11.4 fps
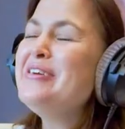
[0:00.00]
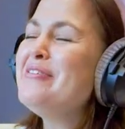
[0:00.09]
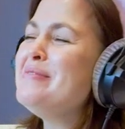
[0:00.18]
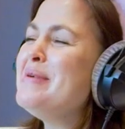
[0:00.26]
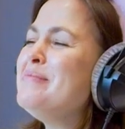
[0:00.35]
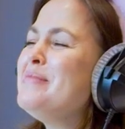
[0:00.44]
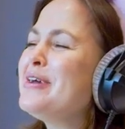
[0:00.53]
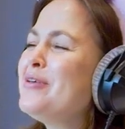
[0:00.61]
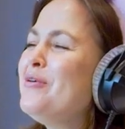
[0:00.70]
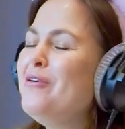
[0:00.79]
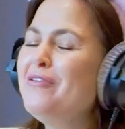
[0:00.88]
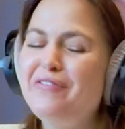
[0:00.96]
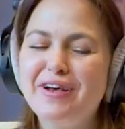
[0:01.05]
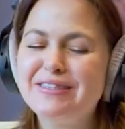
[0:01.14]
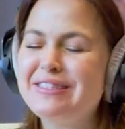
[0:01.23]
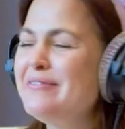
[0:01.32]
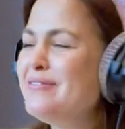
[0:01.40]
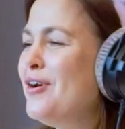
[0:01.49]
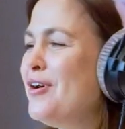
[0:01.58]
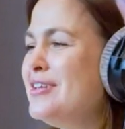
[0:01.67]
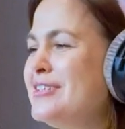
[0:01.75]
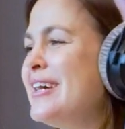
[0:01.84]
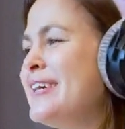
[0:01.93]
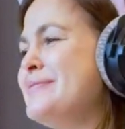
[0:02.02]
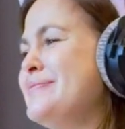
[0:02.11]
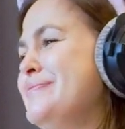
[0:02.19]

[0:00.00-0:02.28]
you remember your first ever holiday?